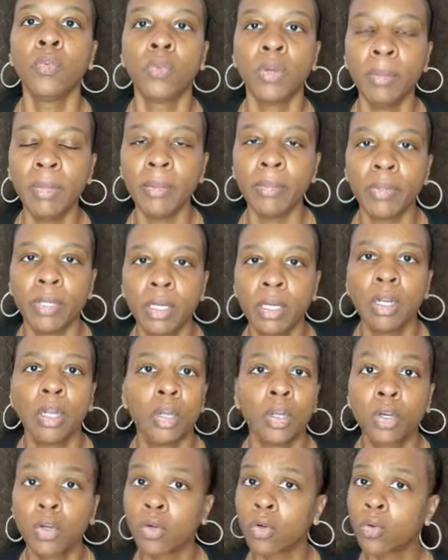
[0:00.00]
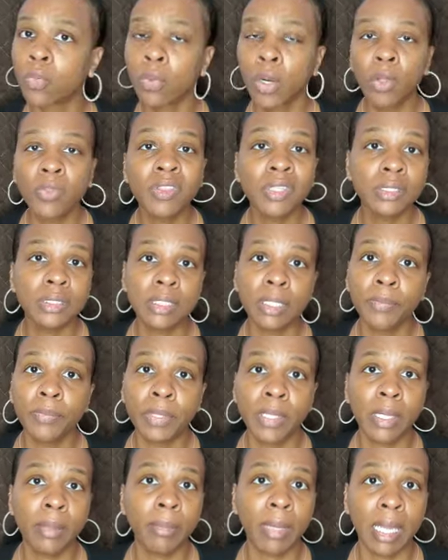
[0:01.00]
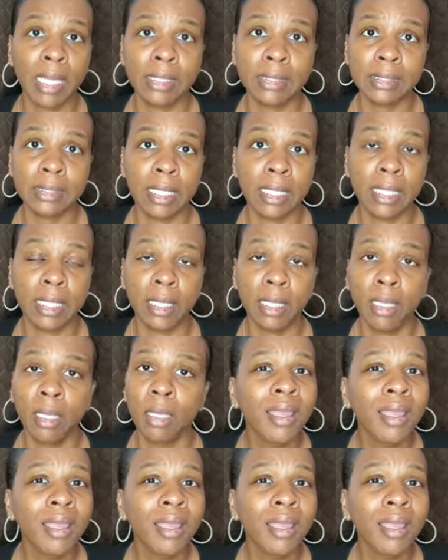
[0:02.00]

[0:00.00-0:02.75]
remember, growth is simply a mindset.